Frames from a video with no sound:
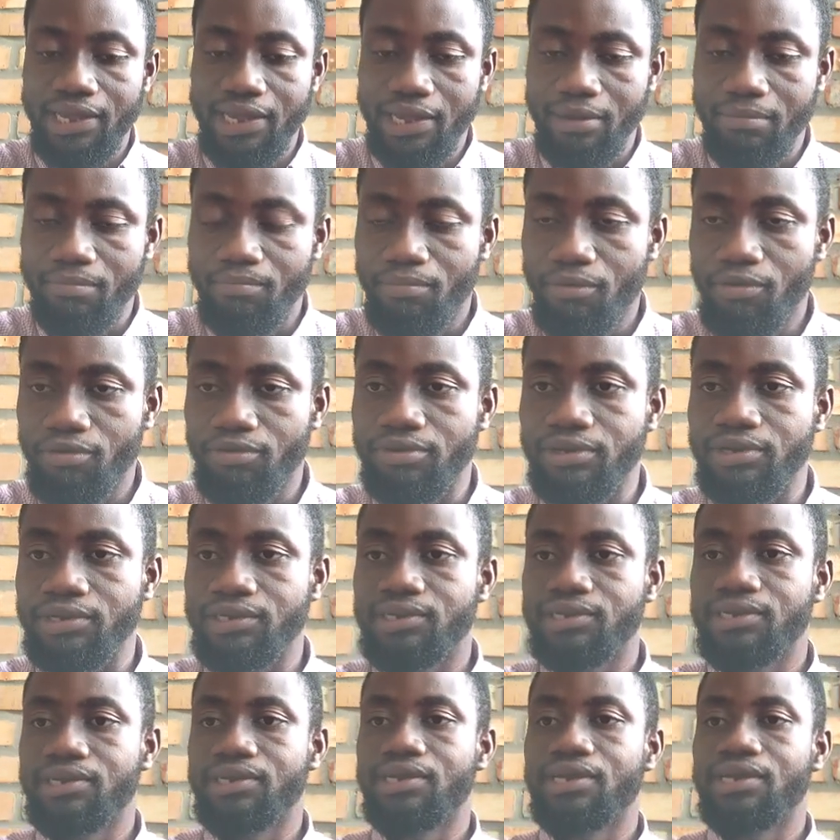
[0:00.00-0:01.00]
a
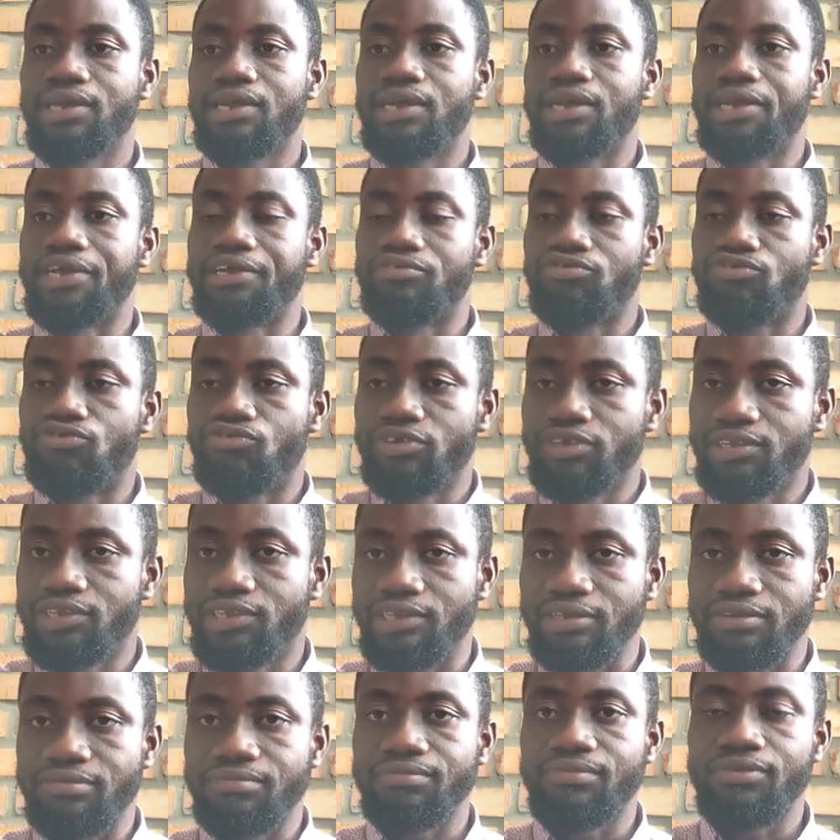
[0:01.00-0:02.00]
bond a
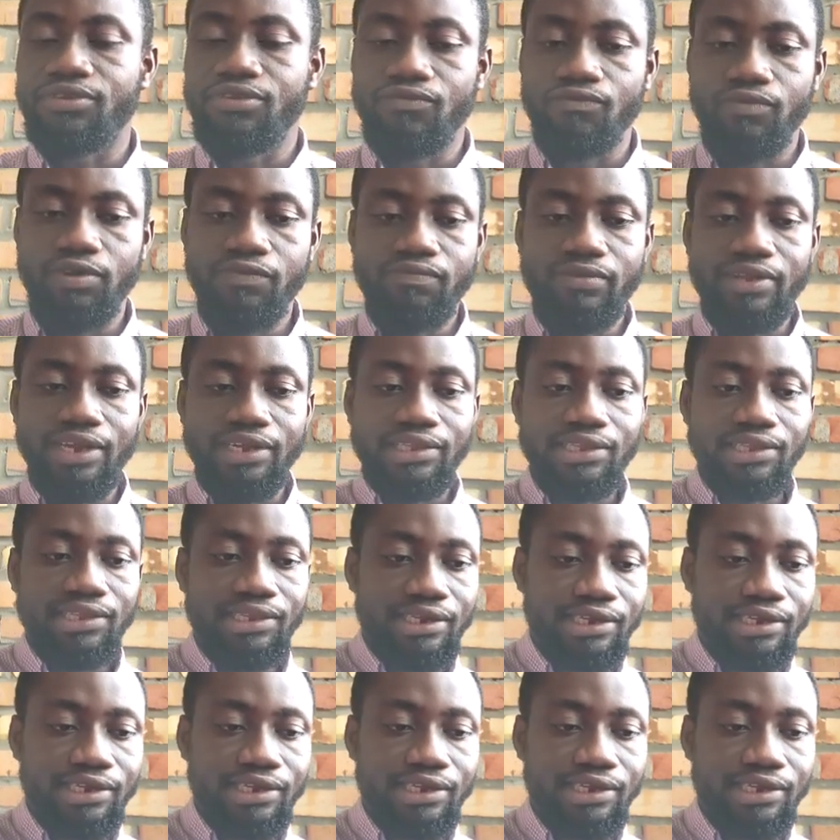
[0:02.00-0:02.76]
treaty with the,